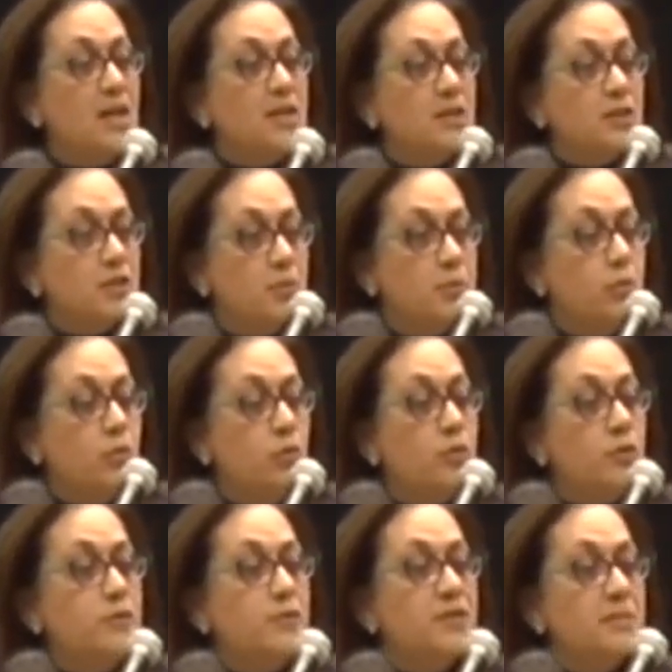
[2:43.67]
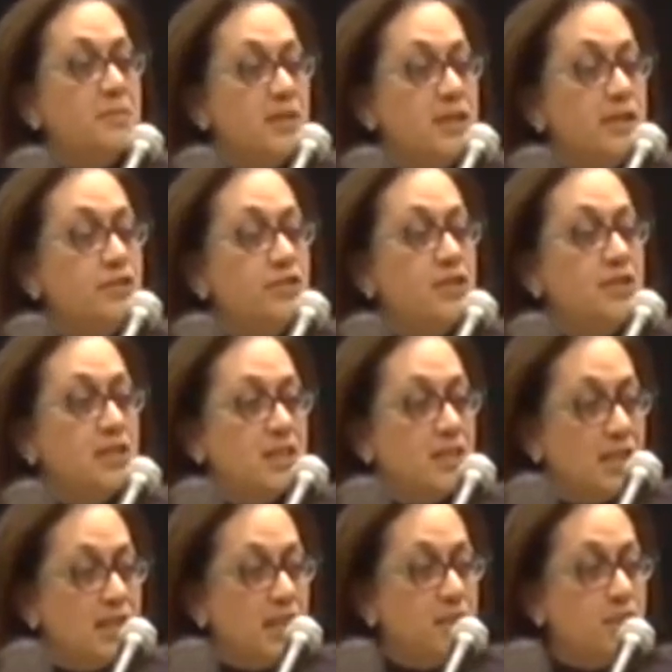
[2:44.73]
And the support for the military
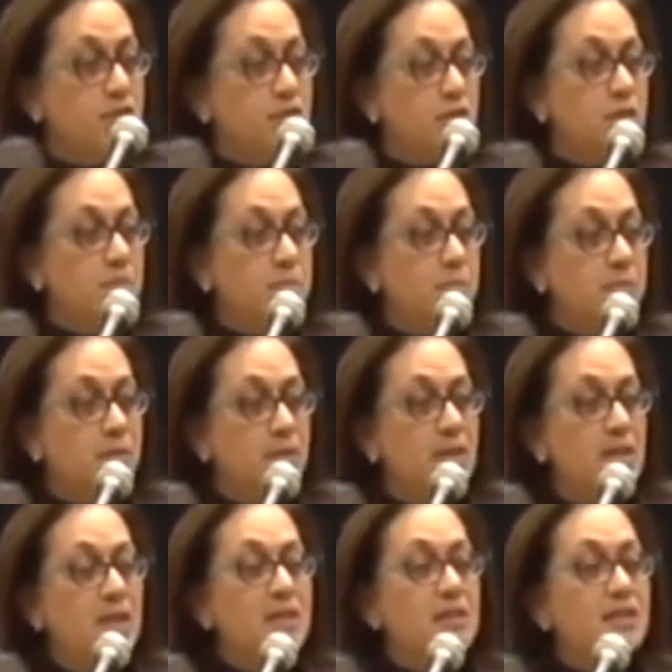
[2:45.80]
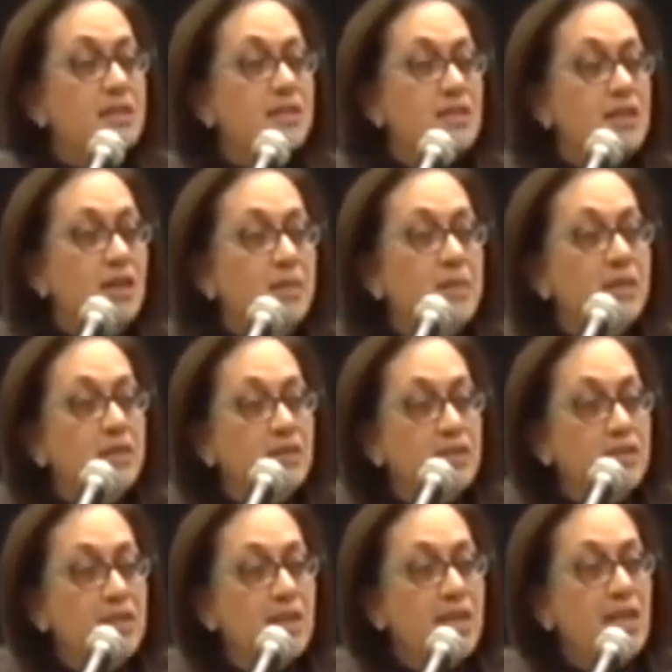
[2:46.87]
dictatorship that is coming
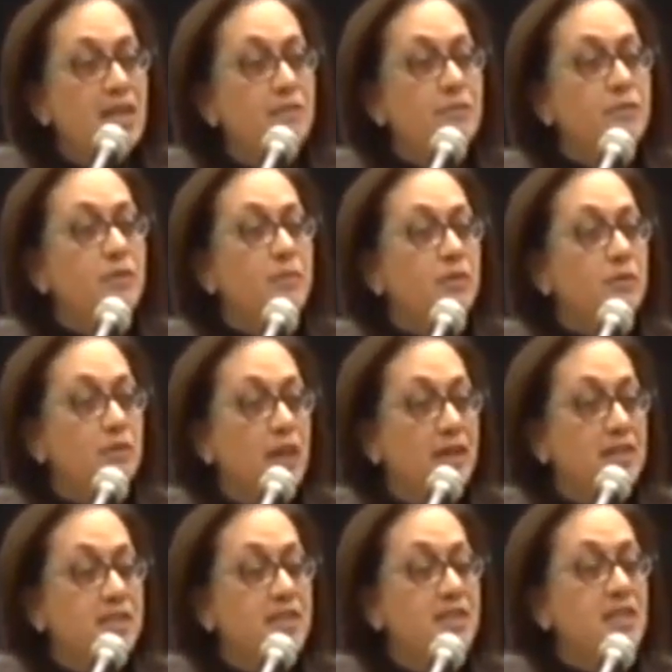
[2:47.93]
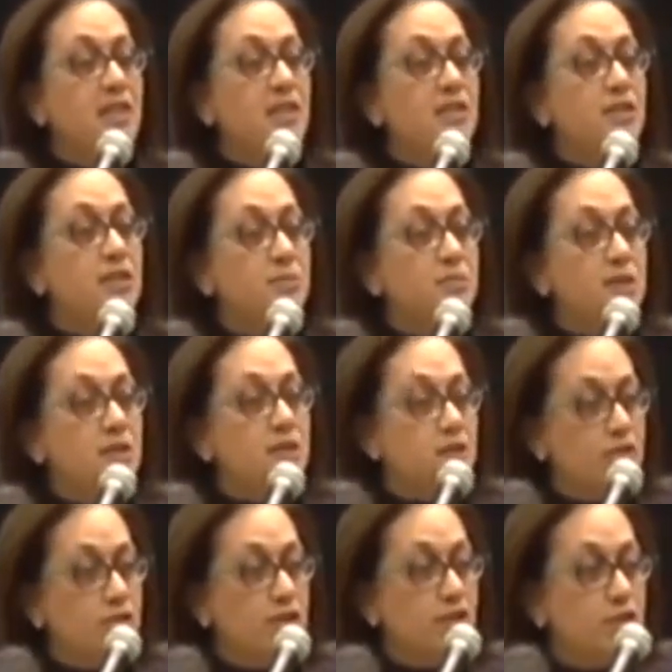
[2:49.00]
today from the United States
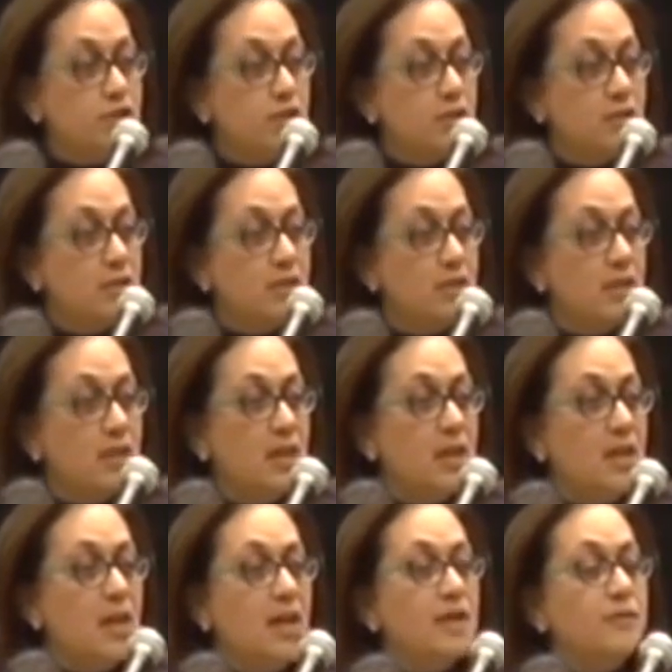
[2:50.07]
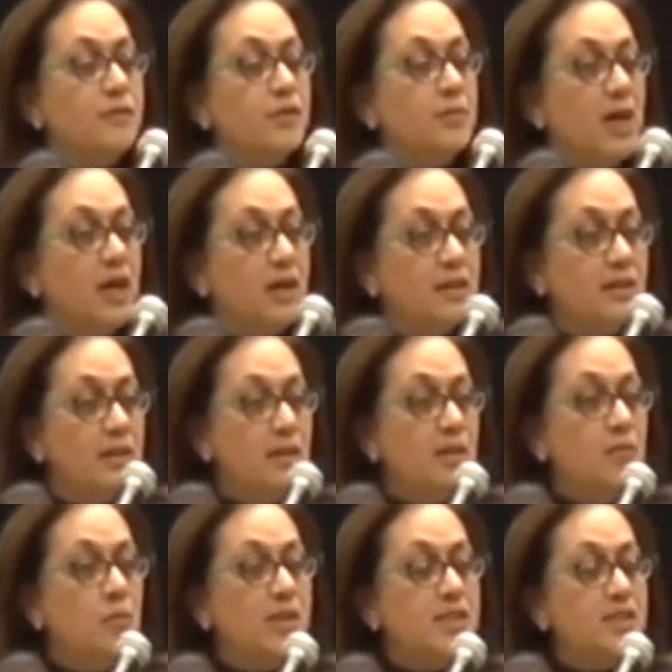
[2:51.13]
administration and from
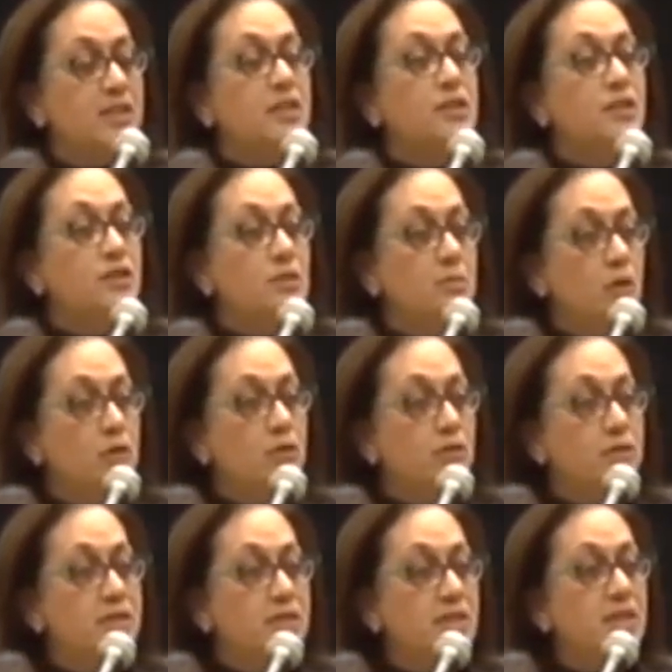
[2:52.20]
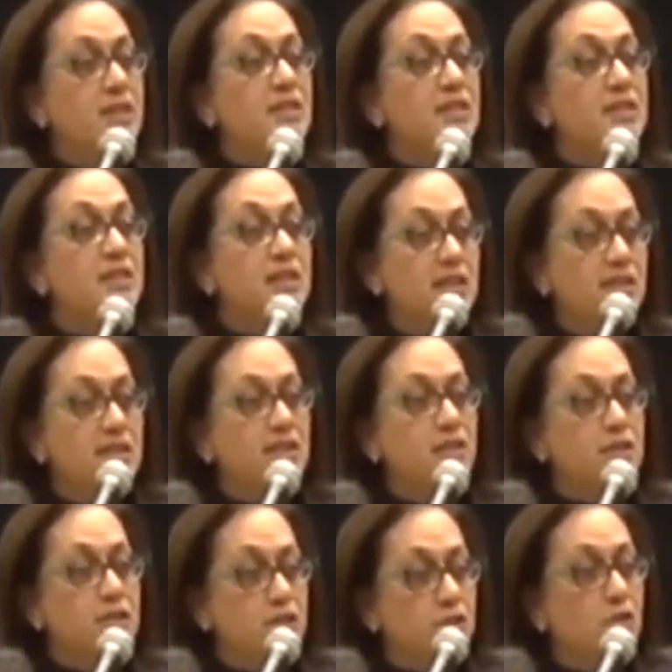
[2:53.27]
other Western democracies needs
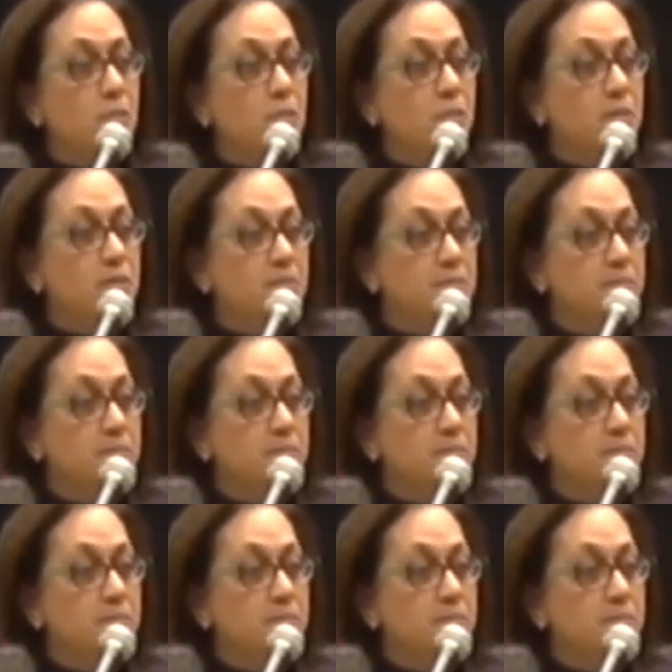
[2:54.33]
to stop.